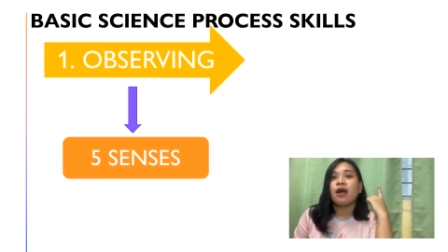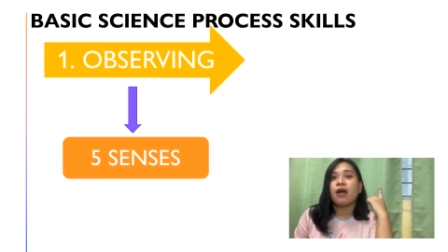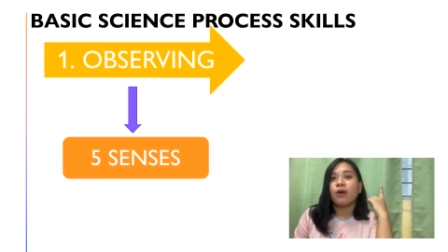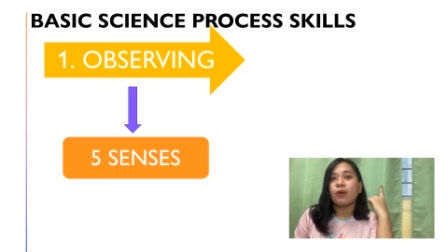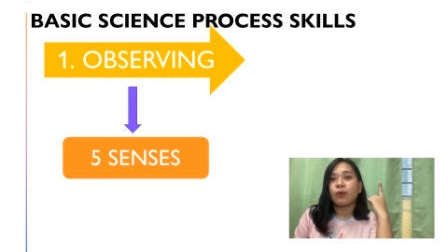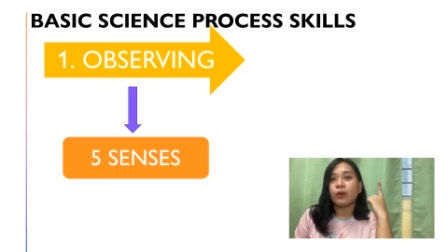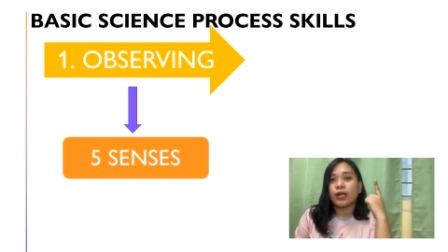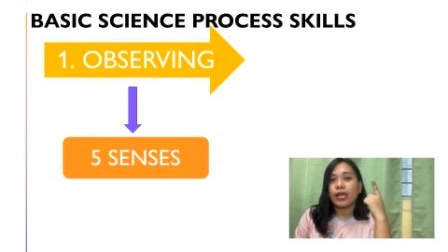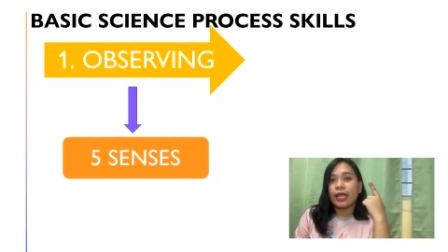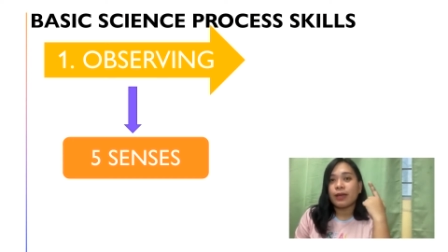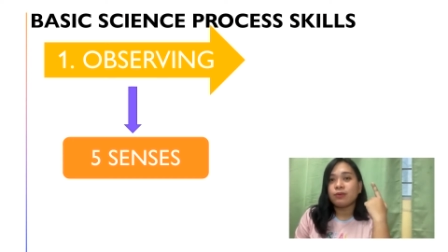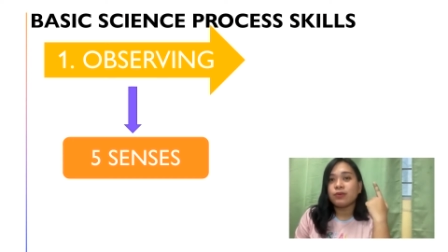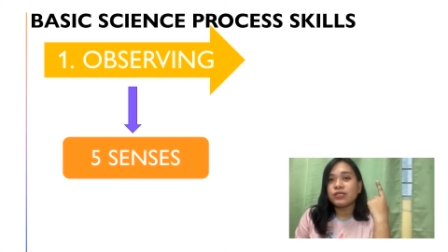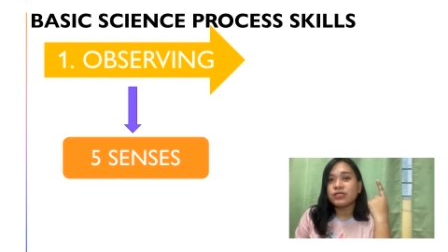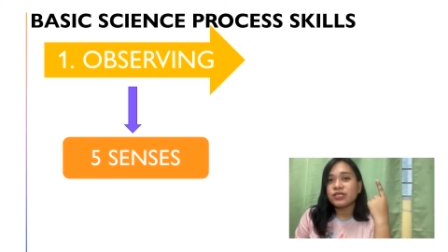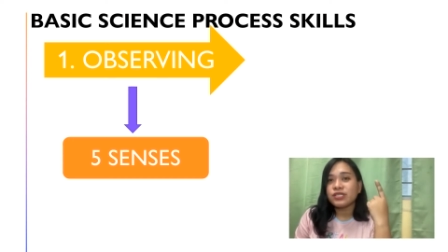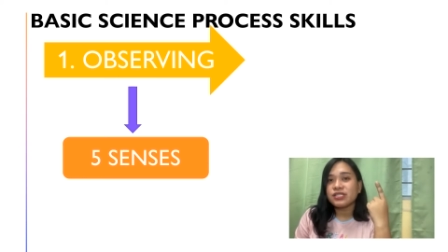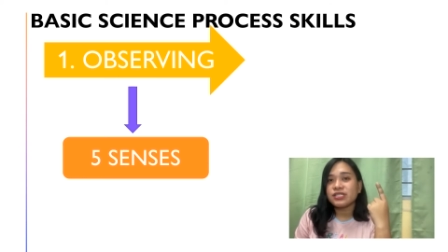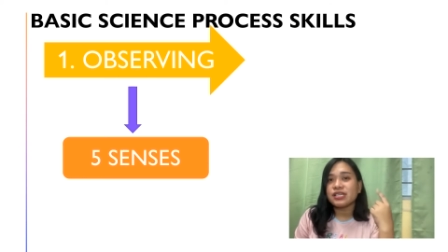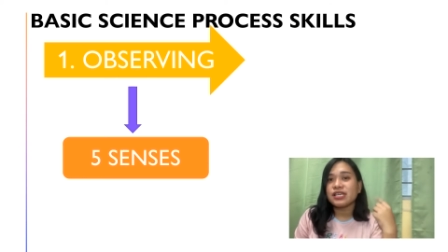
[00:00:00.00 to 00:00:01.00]
were able
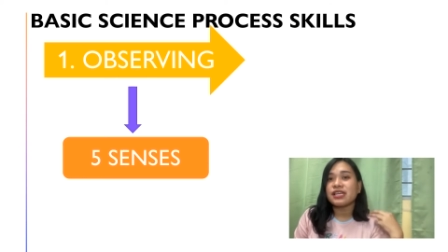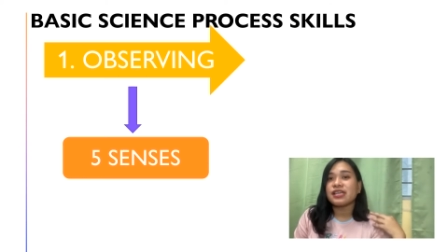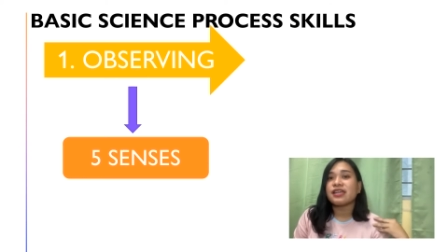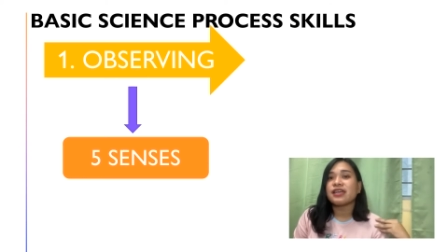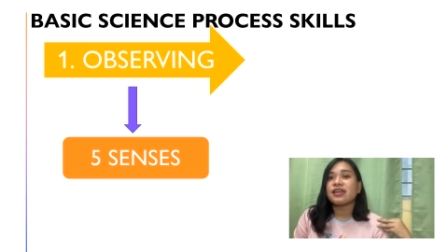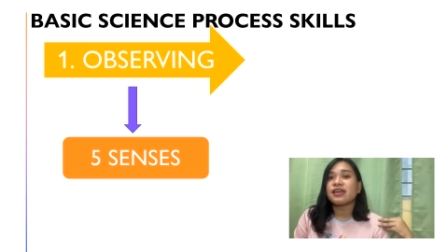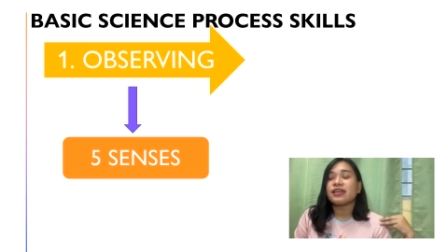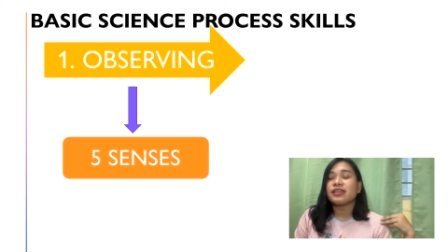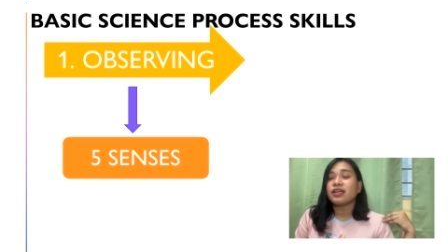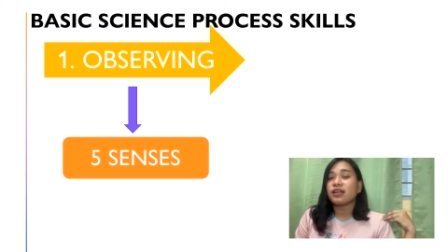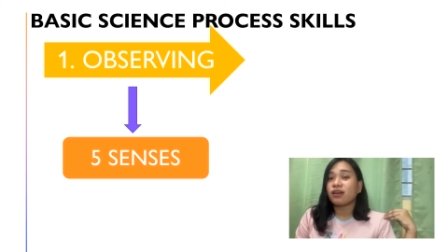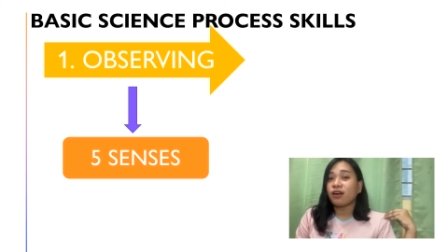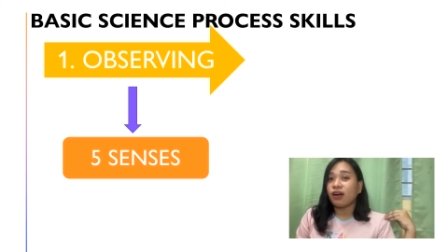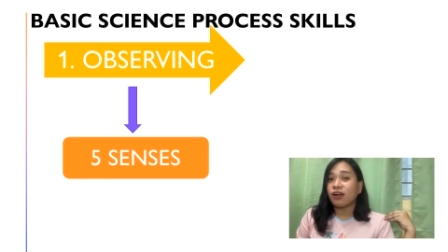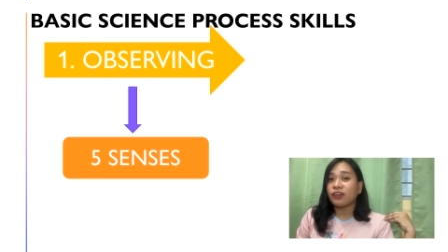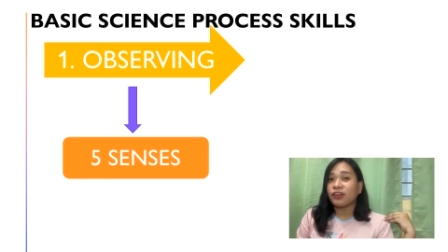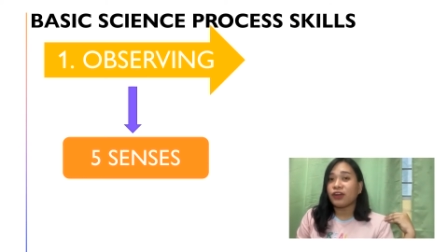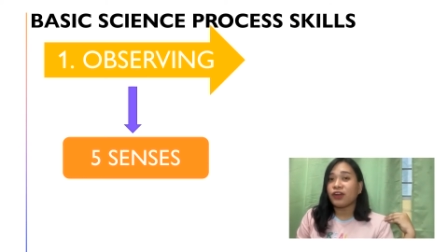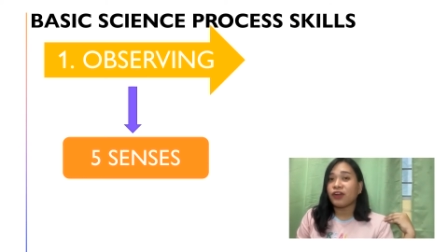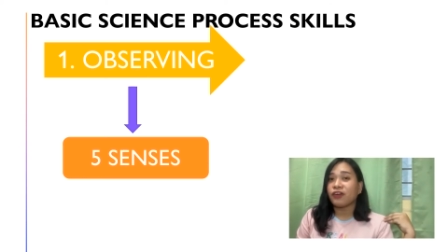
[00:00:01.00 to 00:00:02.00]
to see the
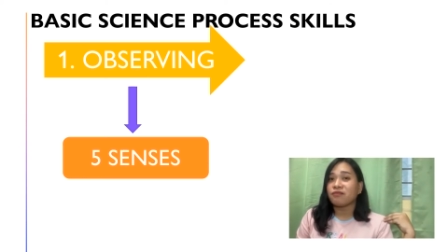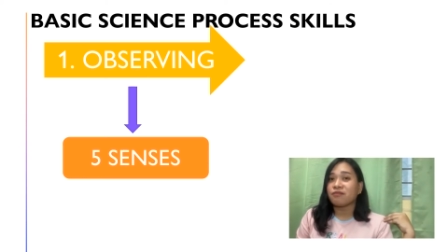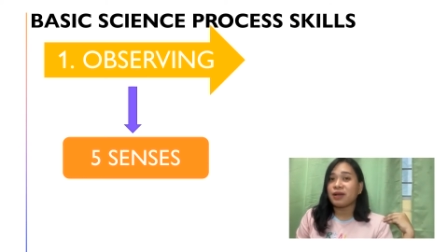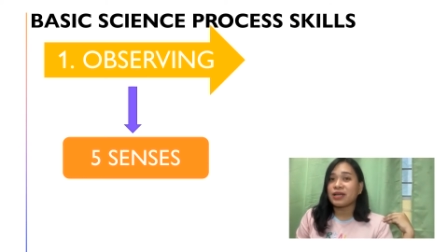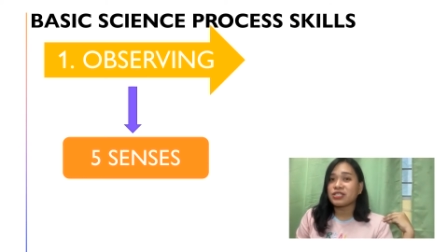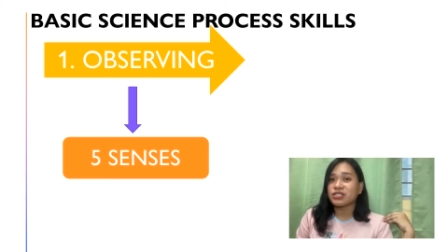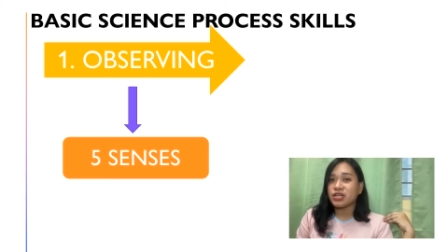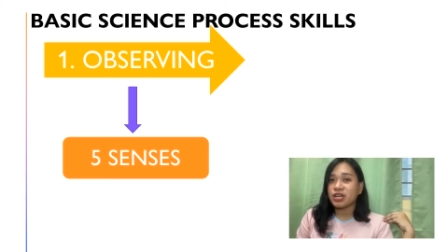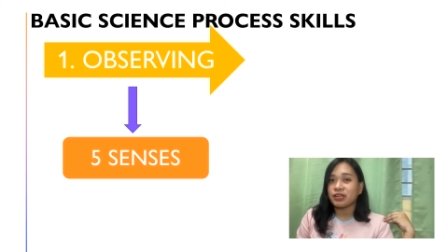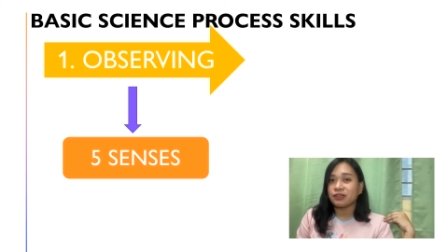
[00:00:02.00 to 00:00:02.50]
color of my shirt.